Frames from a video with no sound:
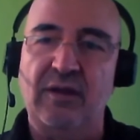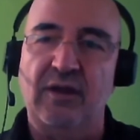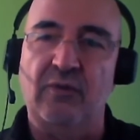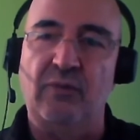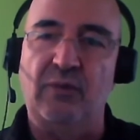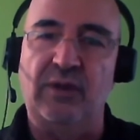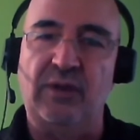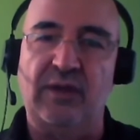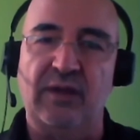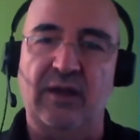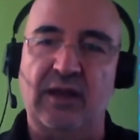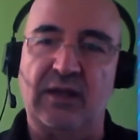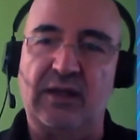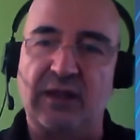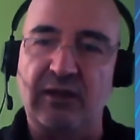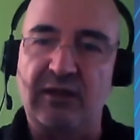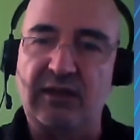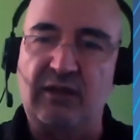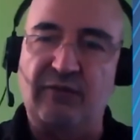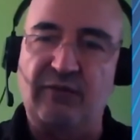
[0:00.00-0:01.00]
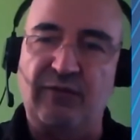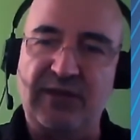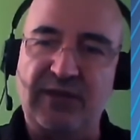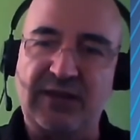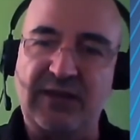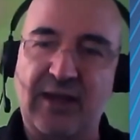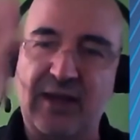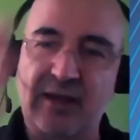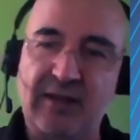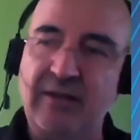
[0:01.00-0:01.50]
with the Atlantic
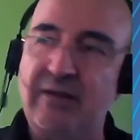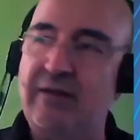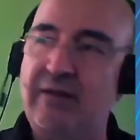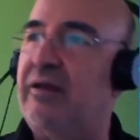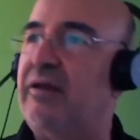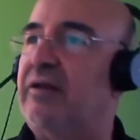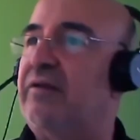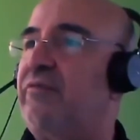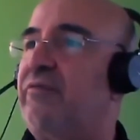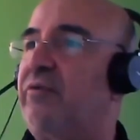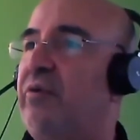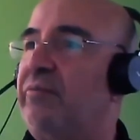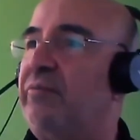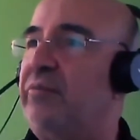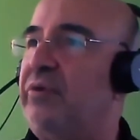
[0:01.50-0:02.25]
facade from